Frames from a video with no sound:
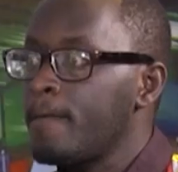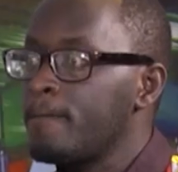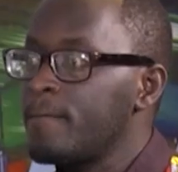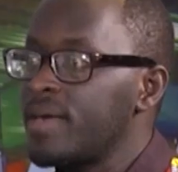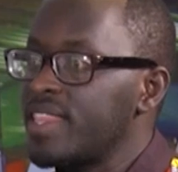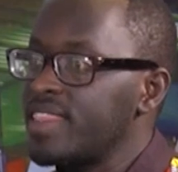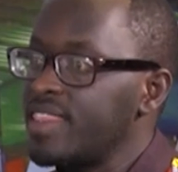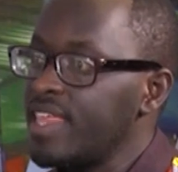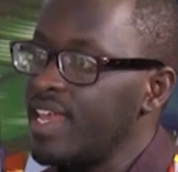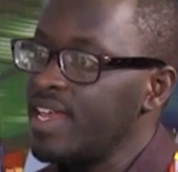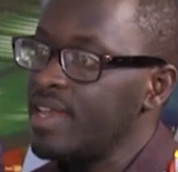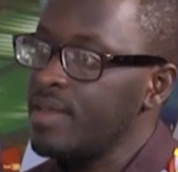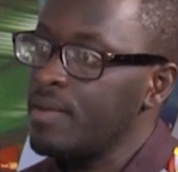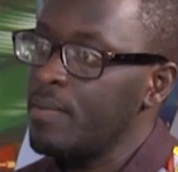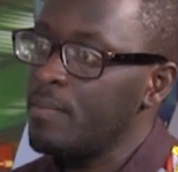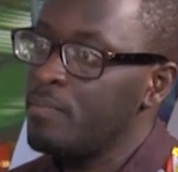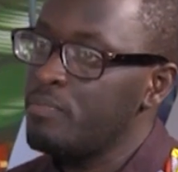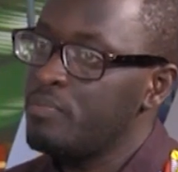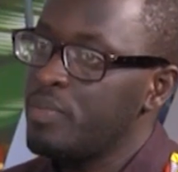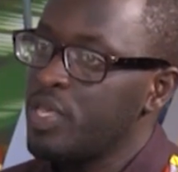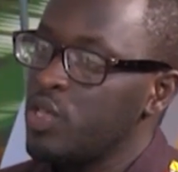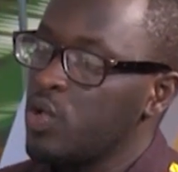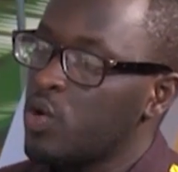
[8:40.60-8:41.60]
but
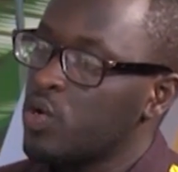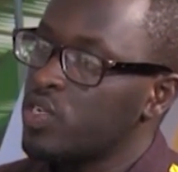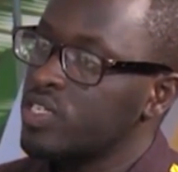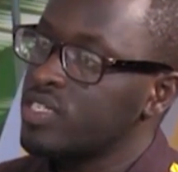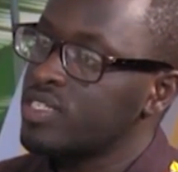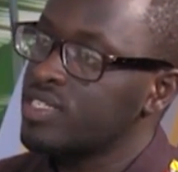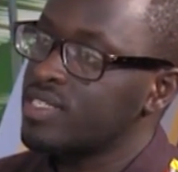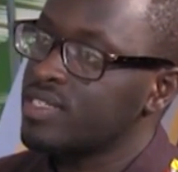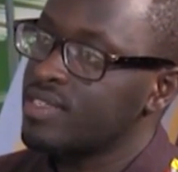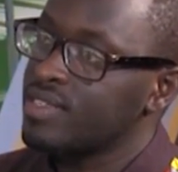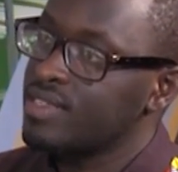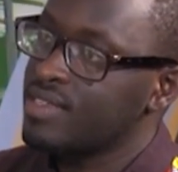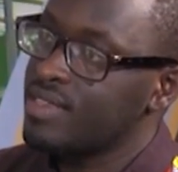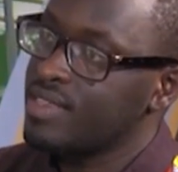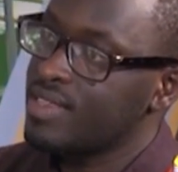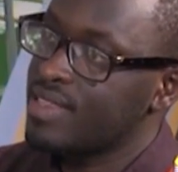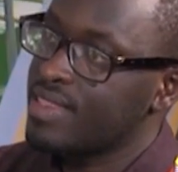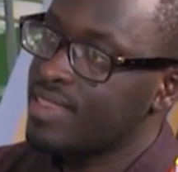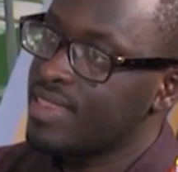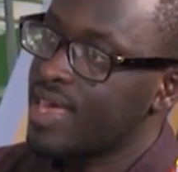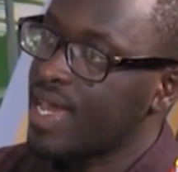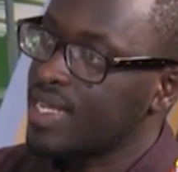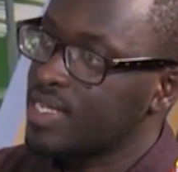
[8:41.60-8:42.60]
then beyond
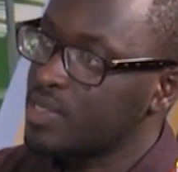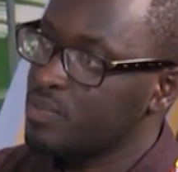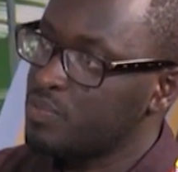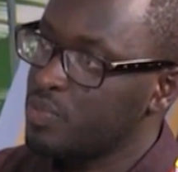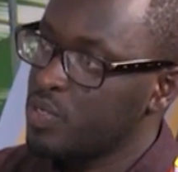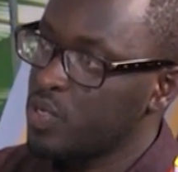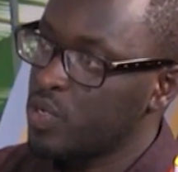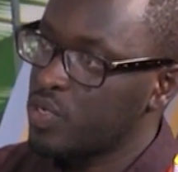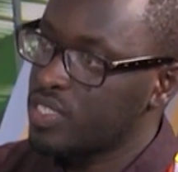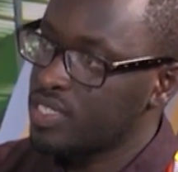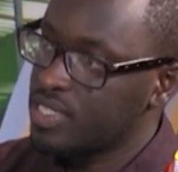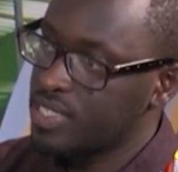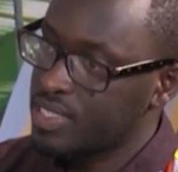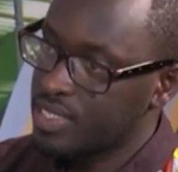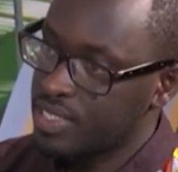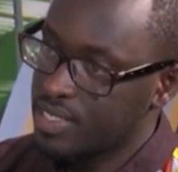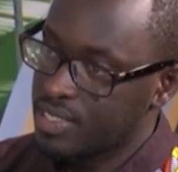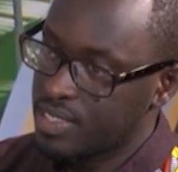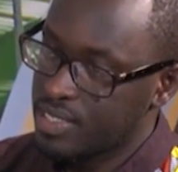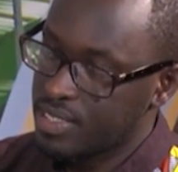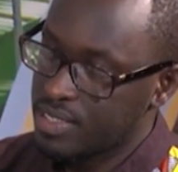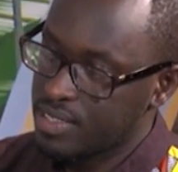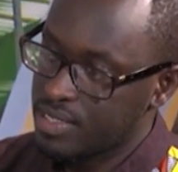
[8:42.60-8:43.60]
that, beyond
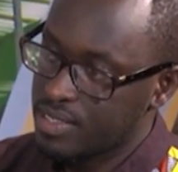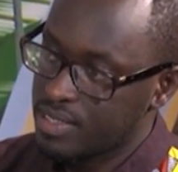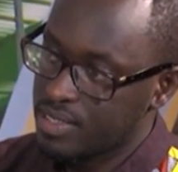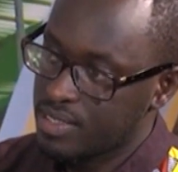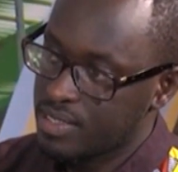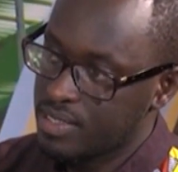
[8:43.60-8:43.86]
the,